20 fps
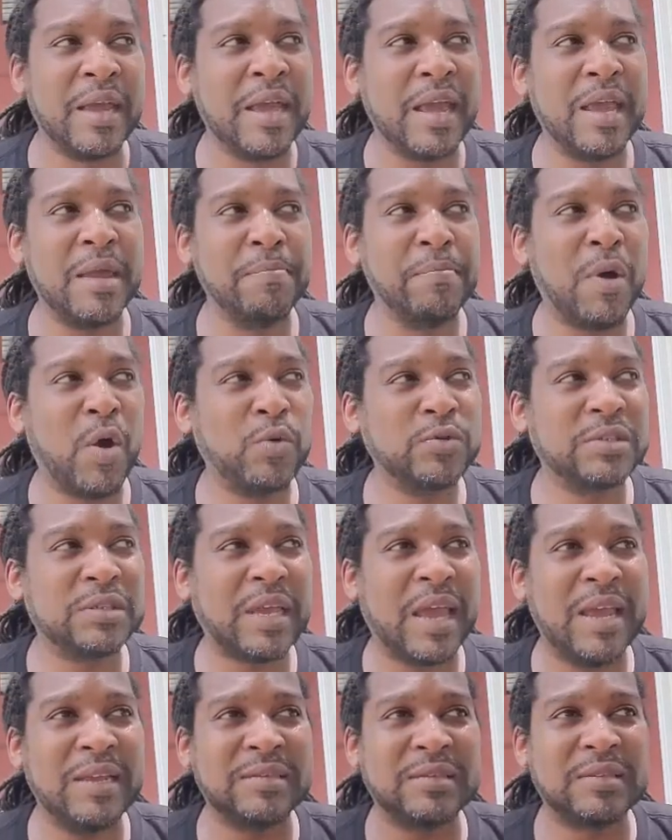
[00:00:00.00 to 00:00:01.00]
In most
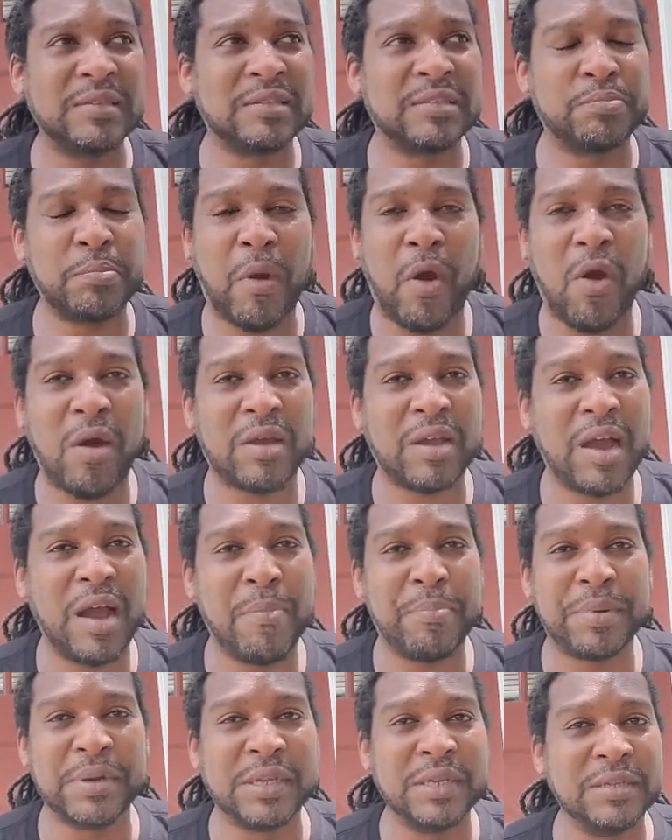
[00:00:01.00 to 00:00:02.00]
cases, small
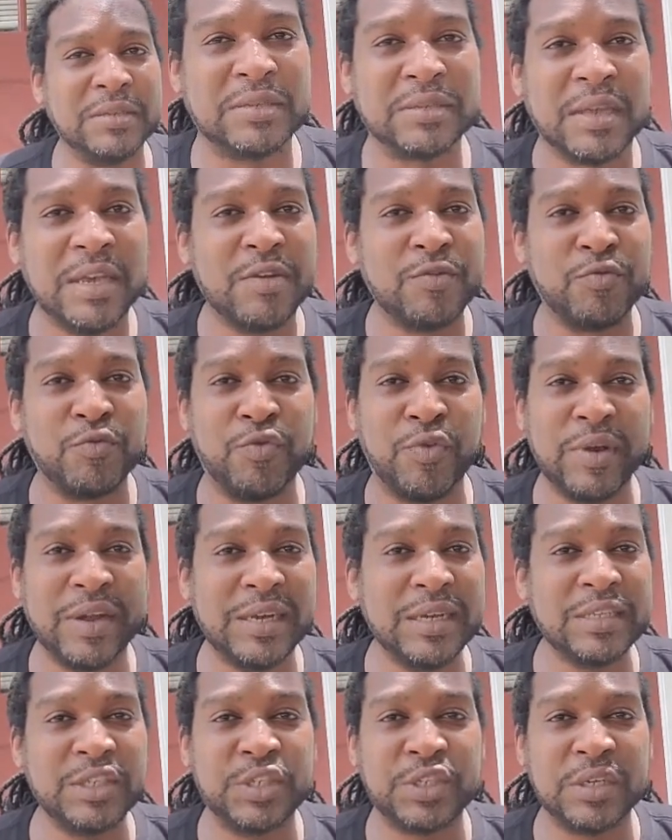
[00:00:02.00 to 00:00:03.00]
companies
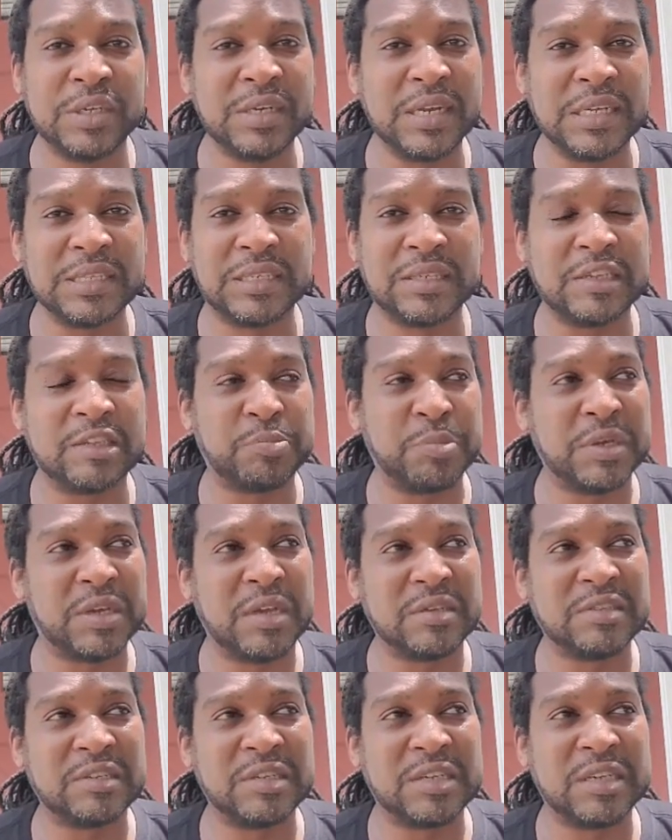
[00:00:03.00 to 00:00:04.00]
really shouldn't exist because the